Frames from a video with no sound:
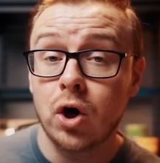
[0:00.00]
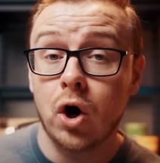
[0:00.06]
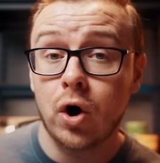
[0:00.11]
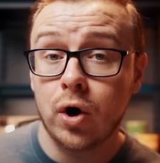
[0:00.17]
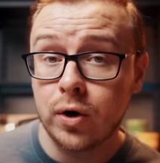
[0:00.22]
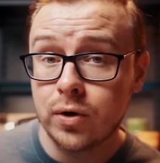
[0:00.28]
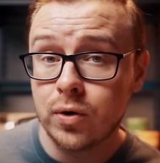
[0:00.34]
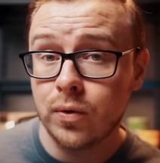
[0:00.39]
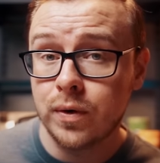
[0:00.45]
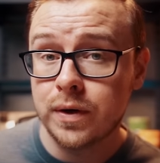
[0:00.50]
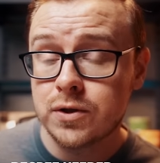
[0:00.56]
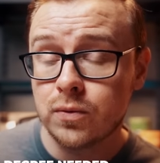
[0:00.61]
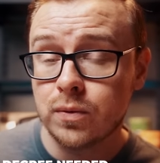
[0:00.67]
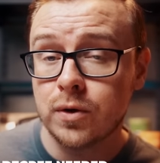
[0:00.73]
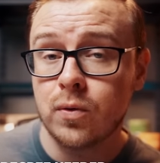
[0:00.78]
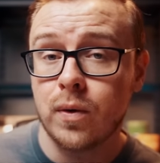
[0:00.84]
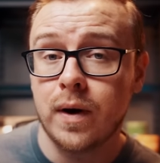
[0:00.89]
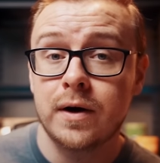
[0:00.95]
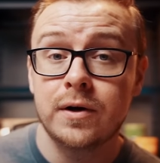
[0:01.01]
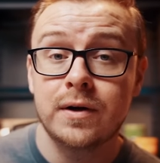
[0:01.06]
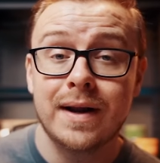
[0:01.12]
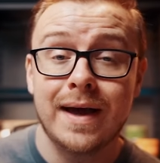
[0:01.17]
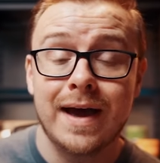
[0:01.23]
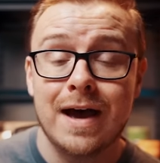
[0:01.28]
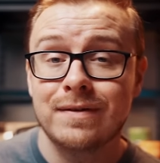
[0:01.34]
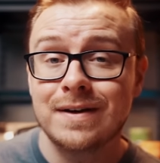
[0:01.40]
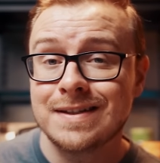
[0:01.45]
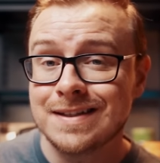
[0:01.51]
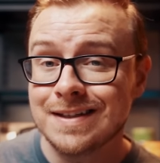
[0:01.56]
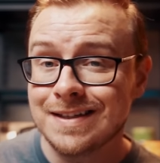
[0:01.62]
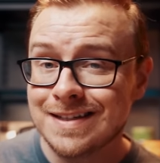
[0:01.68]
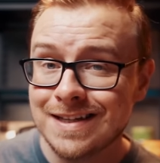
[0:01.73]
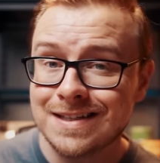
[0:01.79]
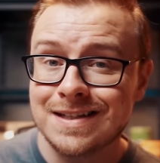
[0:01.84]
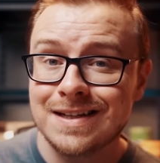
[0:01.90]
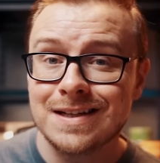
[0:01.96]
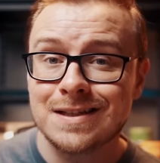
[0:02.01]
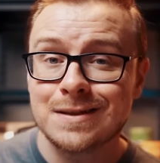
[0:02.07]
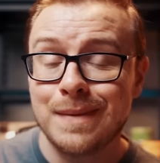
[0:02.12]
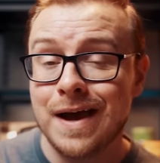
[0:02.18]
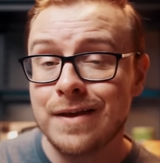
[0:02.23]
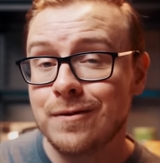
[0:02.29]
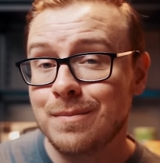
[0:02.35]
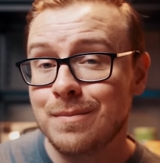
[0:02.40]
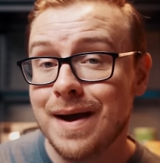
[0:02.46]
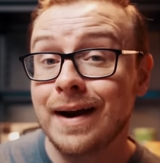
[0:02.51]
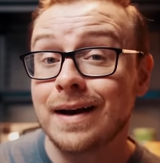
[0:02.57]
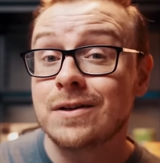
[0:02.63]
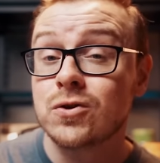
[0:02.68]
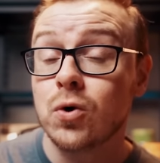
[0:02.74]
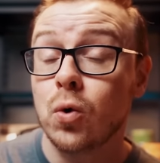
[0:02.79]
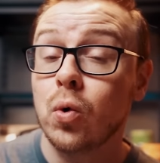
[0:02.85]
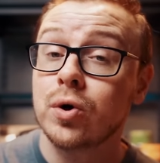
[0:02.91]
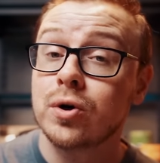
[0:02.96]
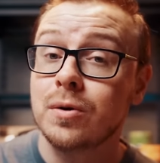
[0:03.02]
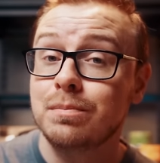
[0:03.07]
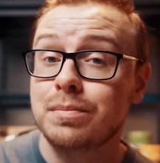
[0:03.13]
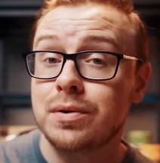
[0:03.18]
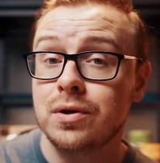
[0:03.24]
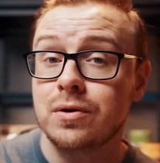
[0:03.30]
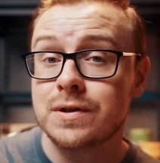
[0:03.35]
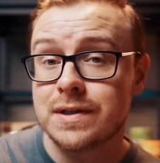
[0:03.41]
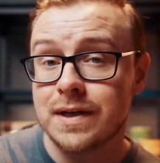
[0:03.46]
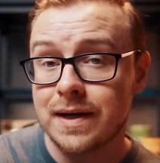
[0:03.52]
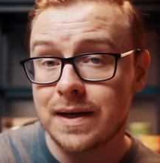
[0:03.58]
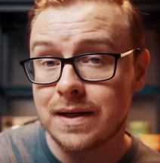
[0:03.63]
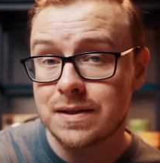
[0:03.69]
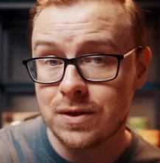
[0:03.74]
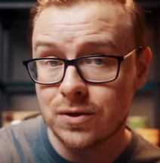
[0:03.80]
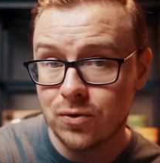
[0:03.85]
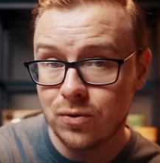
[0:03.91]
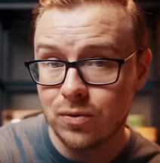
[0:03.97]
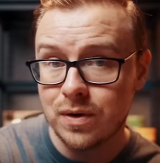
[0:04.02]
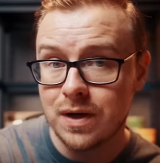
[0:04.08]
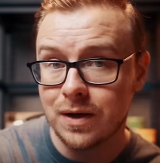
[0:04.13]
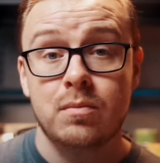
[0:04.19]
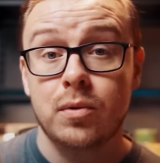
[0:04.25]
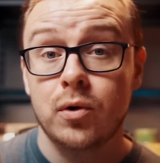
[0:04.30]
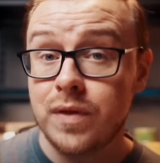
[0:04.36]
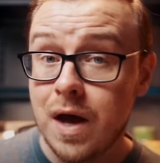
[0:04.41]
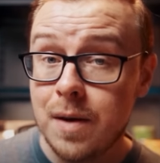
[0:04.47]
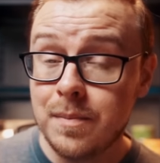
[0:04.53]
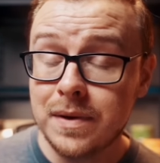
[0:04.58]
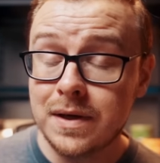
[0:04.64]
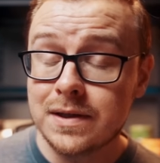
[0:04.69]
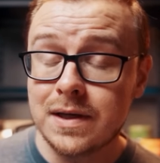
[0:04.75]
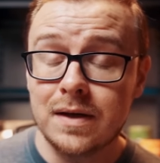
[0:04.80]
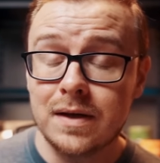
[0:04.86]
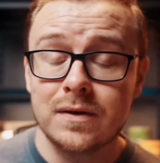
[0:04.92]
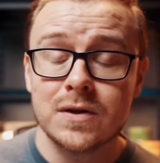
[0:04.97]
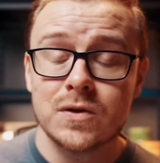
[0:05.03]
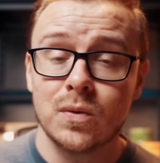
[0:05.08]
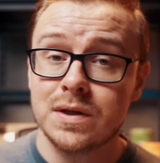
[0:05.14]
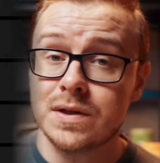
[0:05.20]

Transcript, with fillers: are going to require you to have a statistics, mathematics, or computer science degree. But with that being said, this one